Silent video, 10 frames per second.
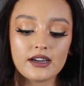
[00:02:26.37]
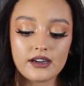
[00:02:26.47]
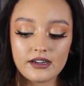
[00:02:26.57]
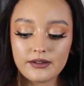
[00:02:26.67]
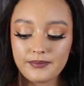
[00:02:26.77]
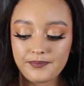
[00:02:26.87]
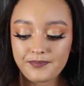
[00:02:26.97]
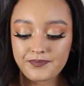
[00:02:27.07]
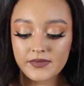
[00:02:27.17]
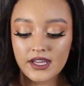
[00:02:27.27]

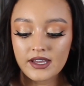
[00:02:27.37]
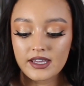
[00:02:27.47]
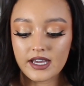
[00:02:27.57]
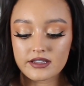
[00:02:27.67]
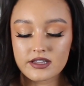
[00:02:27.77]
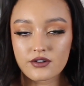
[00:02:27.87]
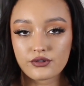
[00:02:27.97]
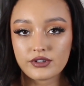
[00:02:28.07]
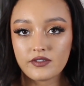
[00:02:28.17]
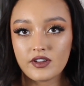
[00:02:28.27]
Yeah, they're
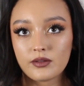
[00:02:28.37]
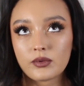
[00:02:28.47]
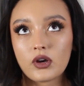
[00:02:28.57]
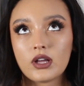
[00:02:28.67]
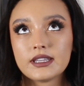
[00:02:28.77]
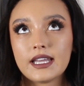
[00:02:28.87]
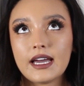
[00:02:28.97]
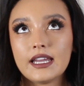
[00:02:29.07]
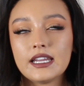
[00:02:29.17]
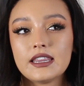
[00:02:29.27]
only available online.